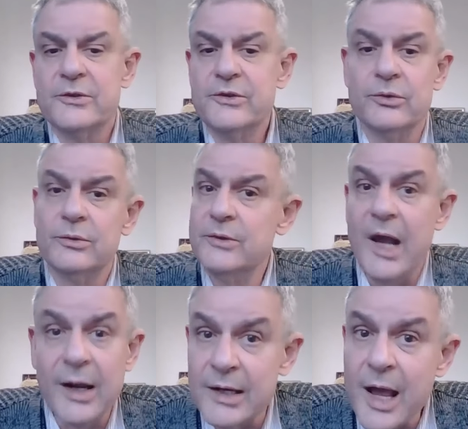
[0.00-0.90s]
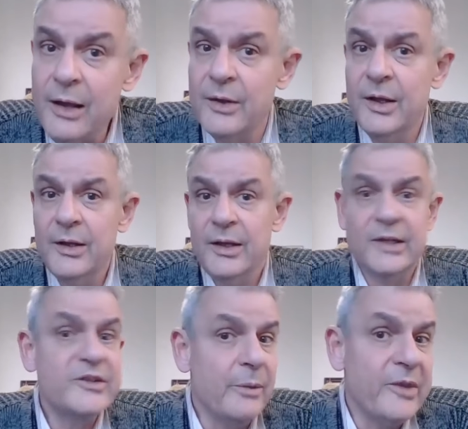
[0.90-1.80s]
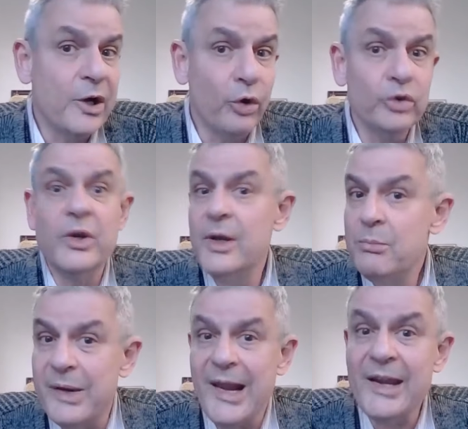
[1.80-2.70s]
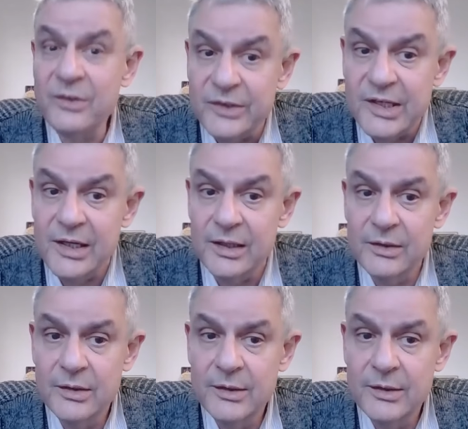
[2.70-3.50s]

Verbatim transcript: So the Haganah had something called Plan D,